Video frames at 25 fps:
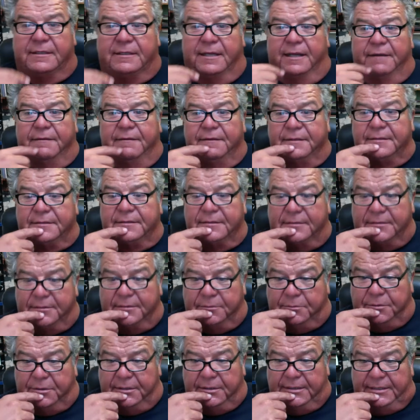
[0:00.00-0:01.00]
Kevin's
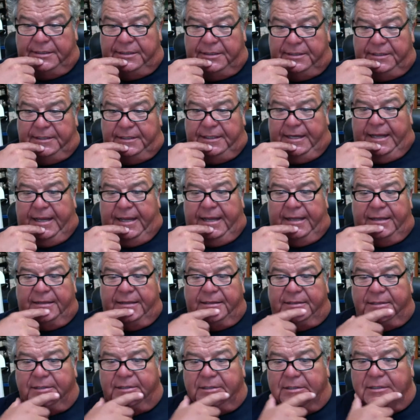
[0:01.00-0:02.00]
really good at
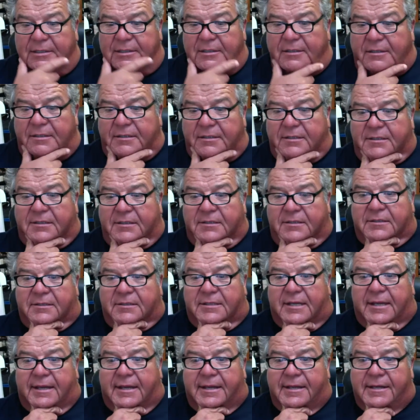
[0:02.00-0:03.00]

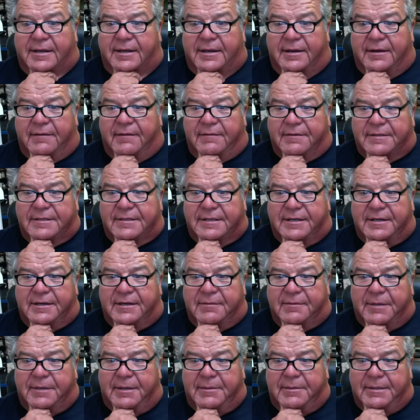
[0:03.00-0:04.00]
taking care of his gear.
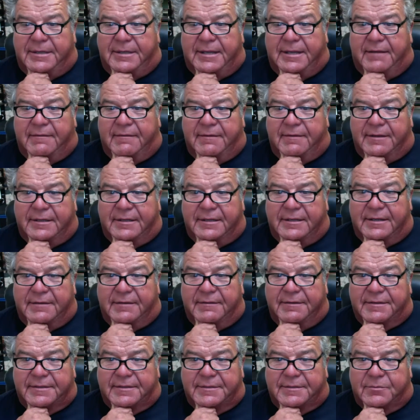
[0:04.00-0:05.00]
Maybe Kevin can give
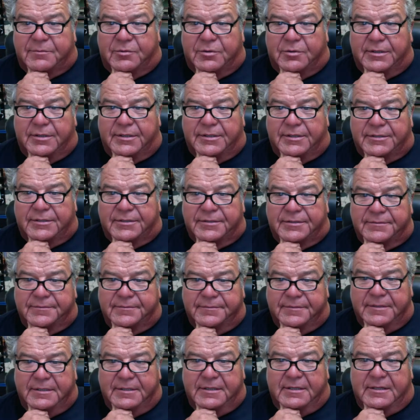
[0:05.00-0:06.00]
you some pointers.
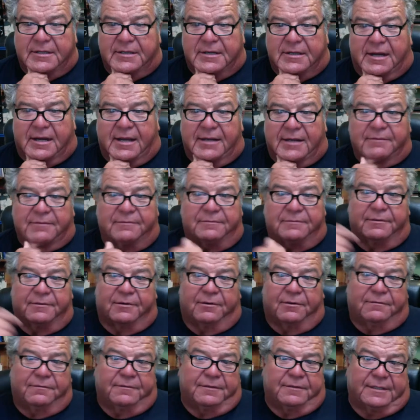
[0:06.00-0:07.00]
I don't
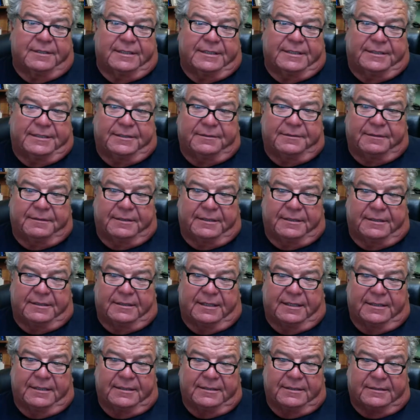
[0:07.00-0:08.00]
overly do it.
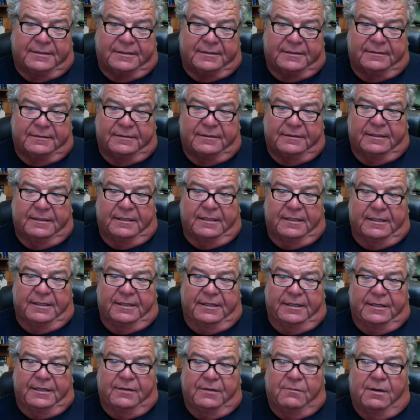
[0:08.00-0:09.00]
I just,
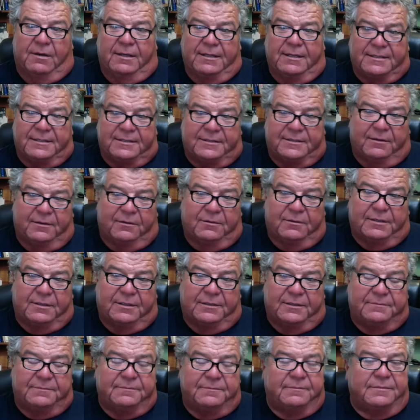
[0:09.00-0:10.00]
you don't want to soak
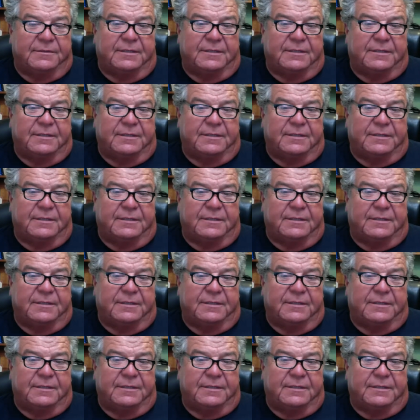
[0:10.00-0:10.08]
them.